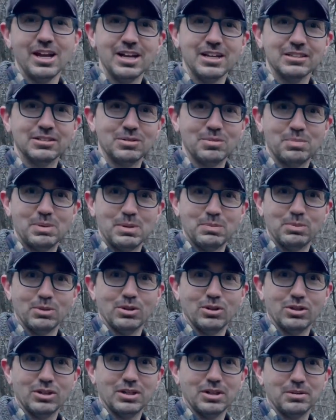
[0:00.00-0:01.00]
Some people
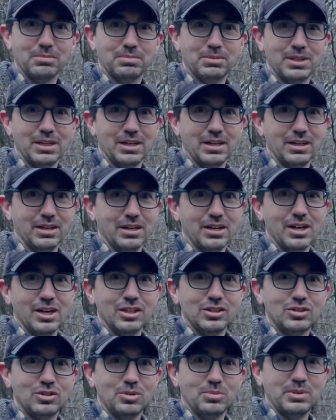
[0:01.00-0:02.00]
hook up their
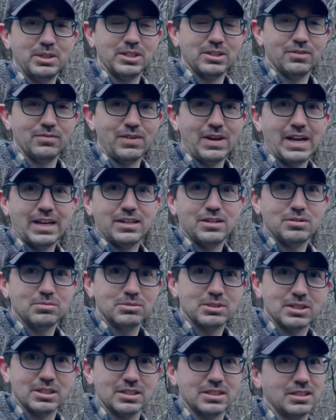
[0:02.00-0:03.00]
tubing to vacuums
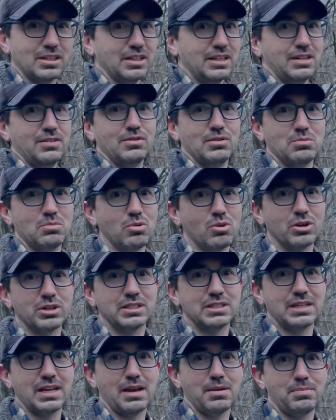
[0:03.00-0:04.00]
to suck even more
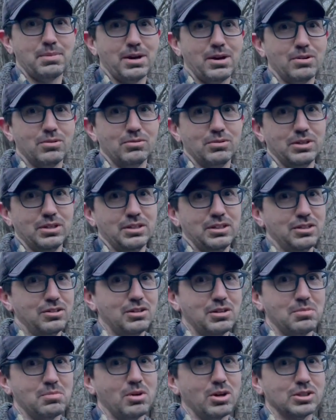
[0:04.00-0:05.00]
sap out, when you
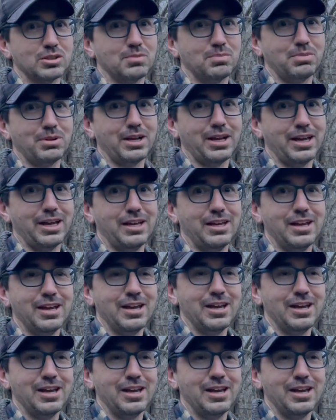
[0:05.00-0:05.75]
can multiply